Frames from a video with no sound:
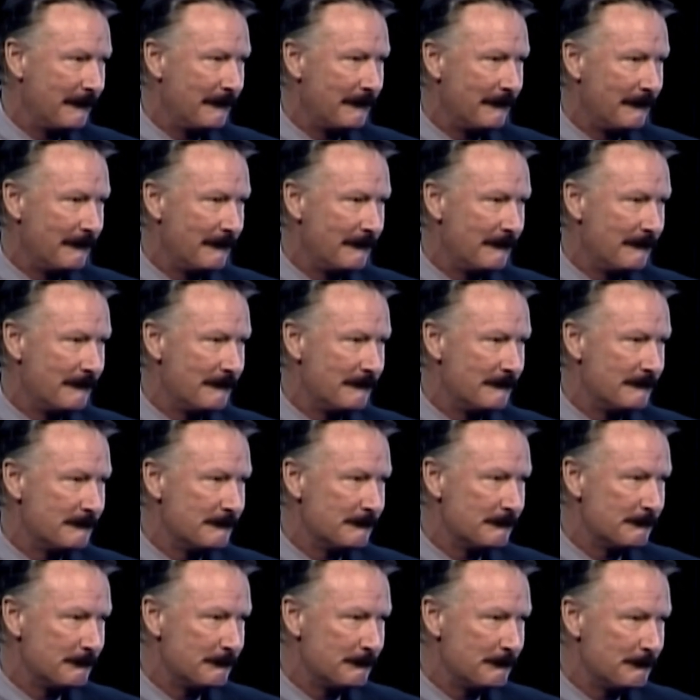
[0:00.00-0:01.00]

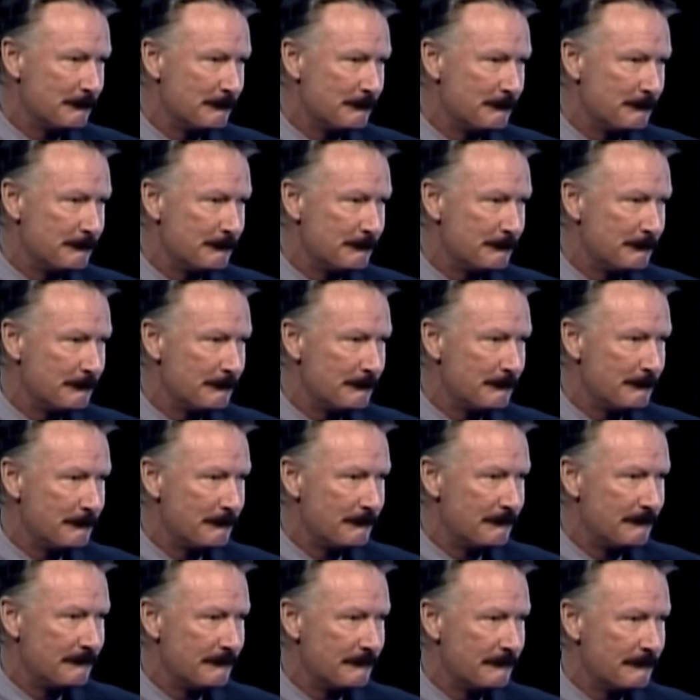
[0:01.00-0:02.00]

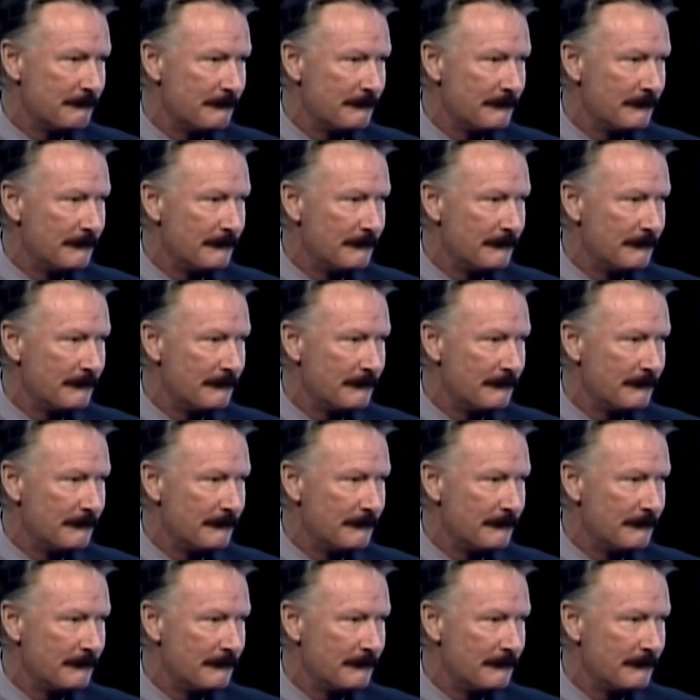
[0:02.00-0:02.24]
Nobody speaks.